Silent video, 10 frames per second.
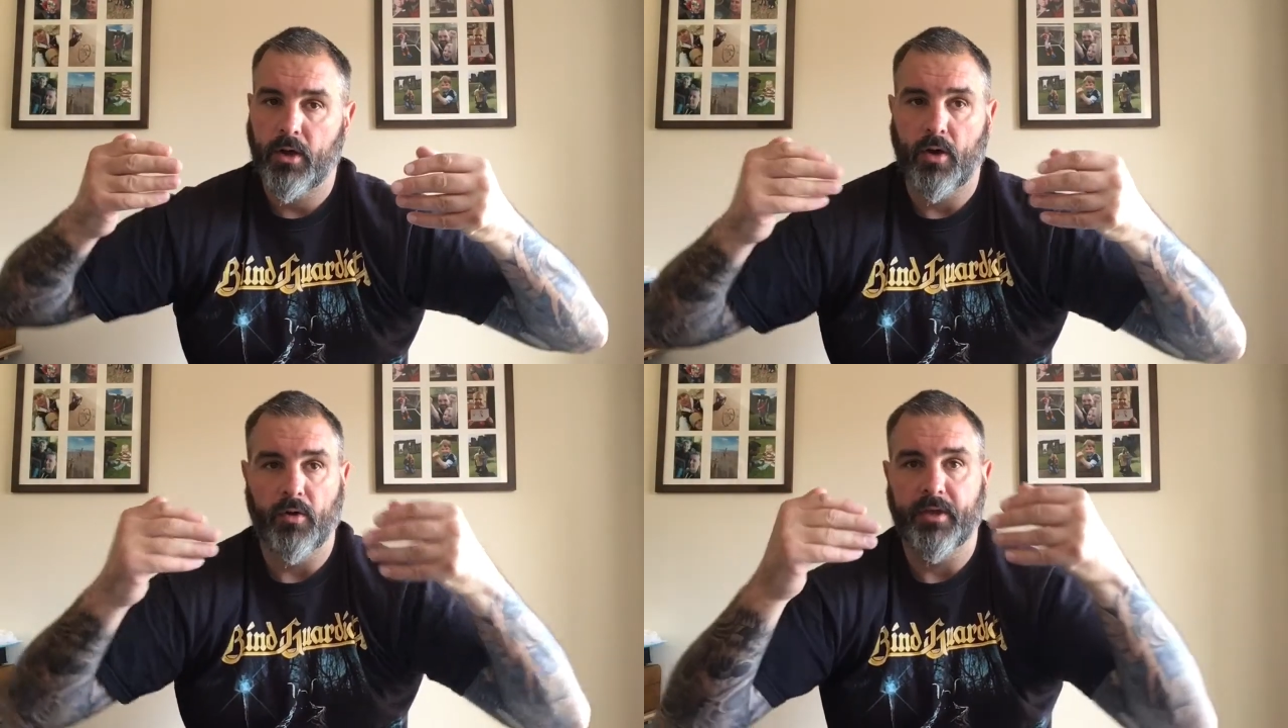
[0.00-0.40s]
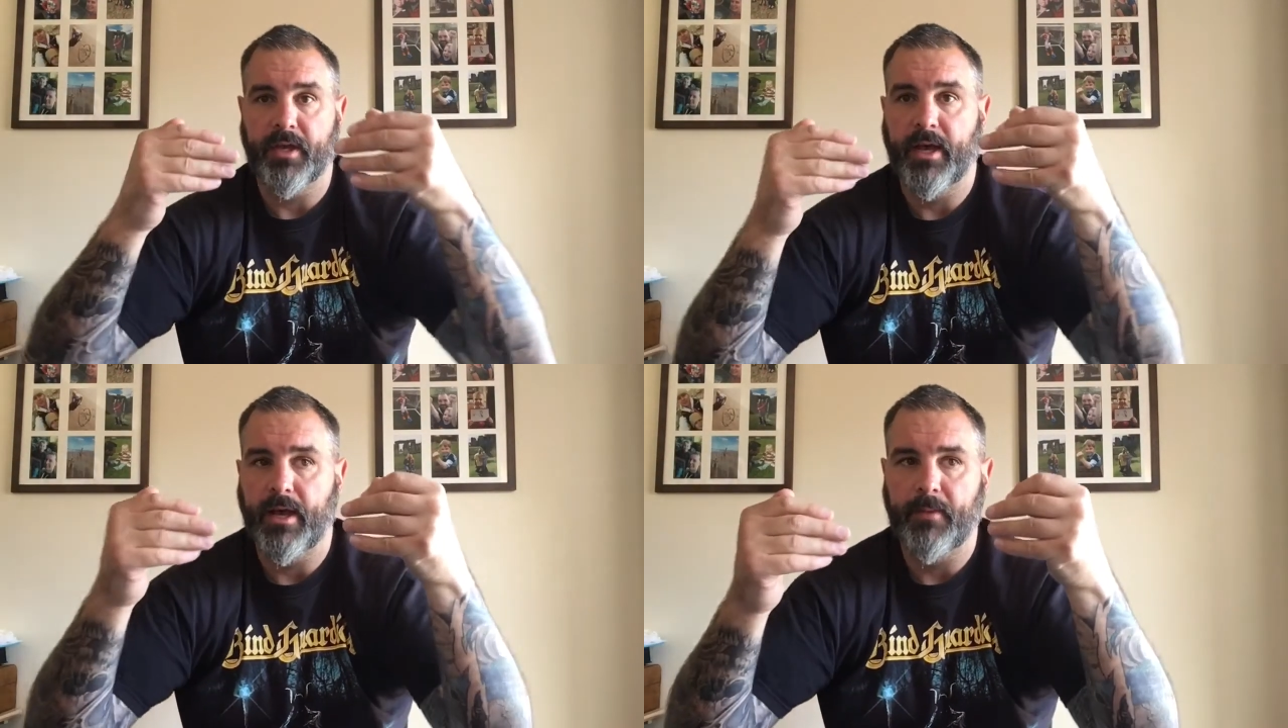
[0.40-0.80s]
or
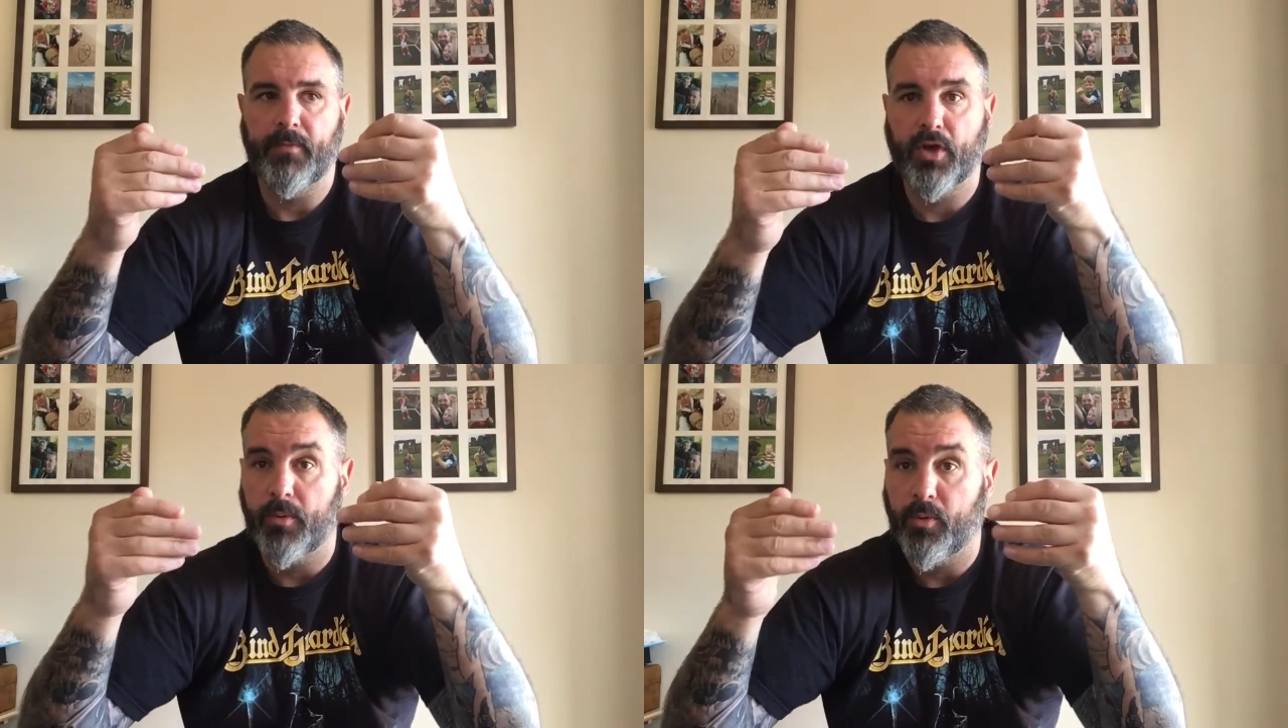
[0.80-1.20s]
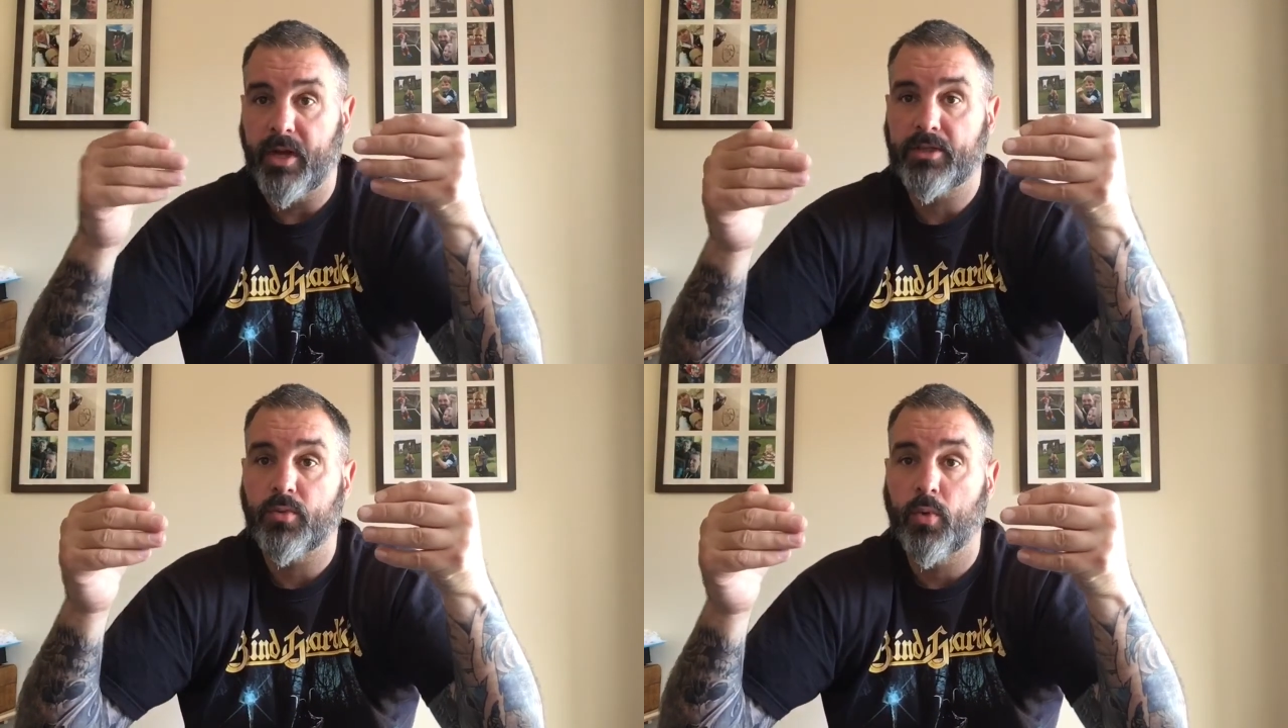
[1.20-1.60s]
the
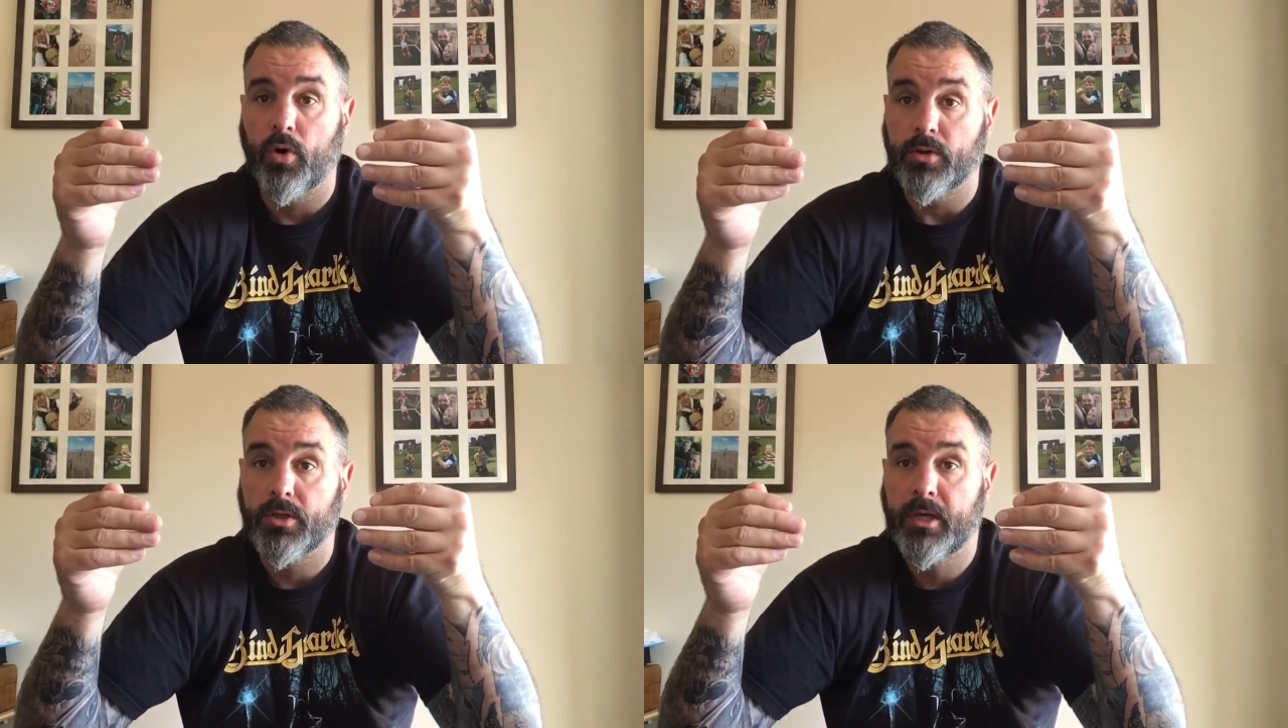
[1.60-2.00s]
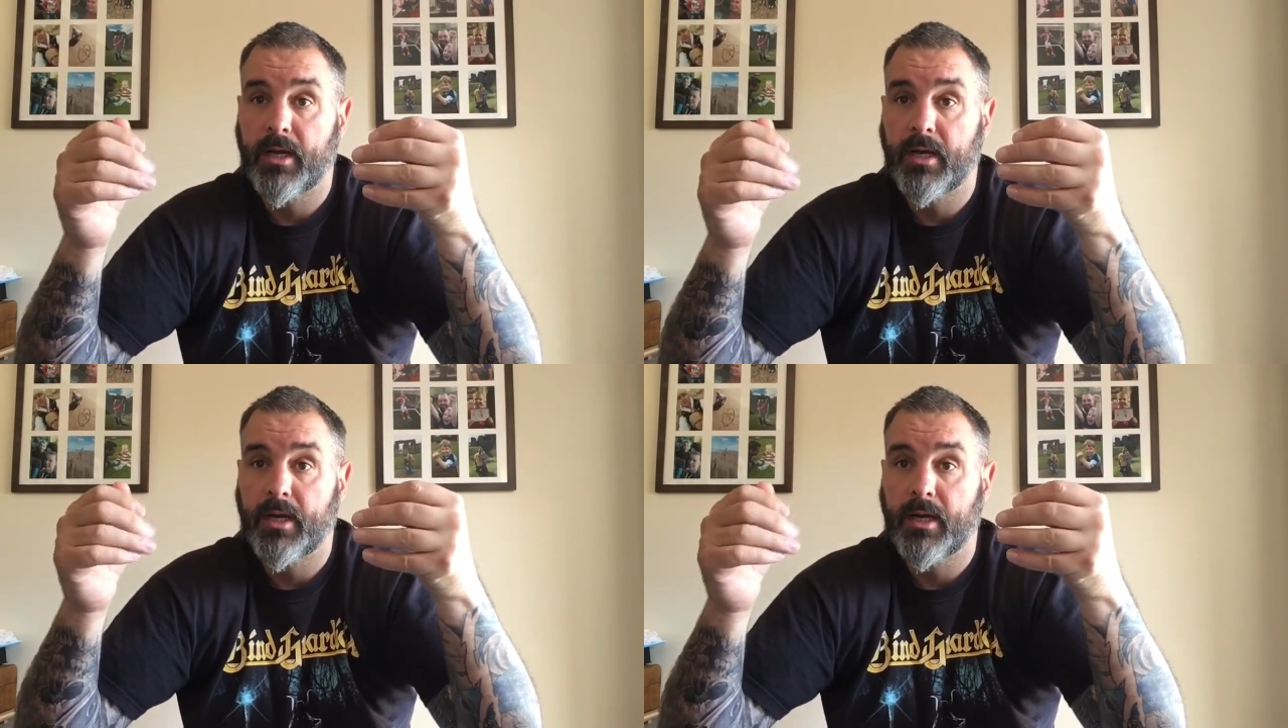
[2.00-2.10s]
compressed wood,